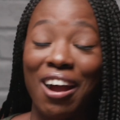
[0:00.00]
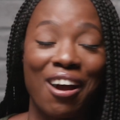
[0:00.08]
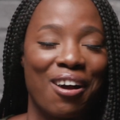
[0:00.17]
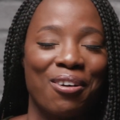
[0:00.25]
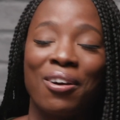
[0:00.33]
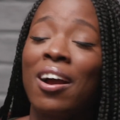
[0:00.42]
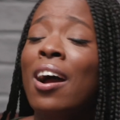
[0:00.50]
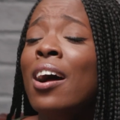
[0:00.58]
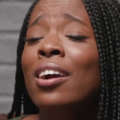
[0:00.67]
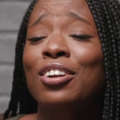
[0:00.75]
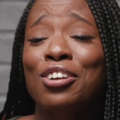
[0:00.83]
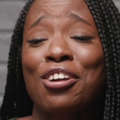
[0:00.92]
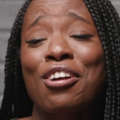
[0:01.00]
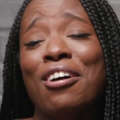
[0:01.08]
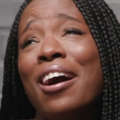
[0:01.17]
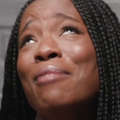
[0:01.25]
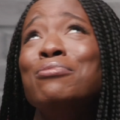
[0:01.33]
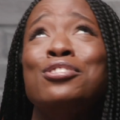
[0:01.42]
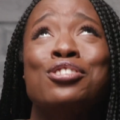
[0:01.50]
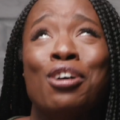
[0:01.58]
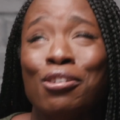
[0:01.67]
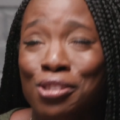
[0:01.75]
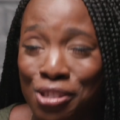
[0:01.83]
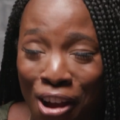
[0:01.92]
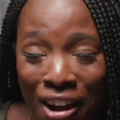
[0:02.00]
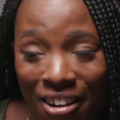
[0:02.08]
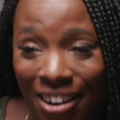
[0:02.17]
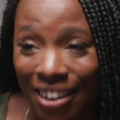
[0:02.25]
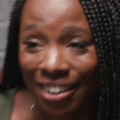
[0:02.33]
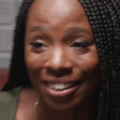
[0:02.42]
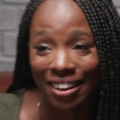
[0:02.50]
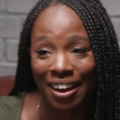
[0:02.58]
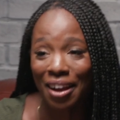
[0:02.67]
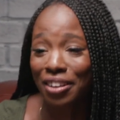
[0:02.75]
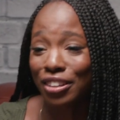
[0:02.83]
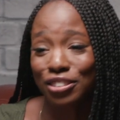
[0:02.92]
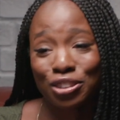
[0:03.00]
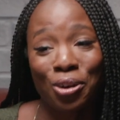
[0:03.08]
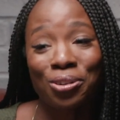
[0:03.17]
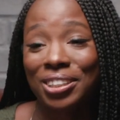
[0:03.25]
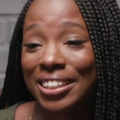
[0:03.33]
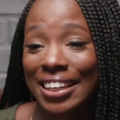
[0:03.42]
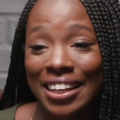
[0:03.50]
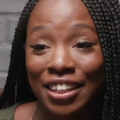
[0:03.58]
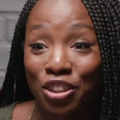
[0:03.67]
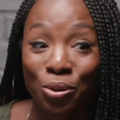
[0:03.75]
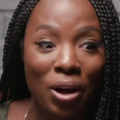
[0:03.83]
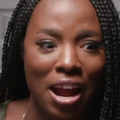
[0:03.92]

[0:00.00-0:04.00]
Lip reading: Oh, Girl, I'm so sorry. I totally get it. You,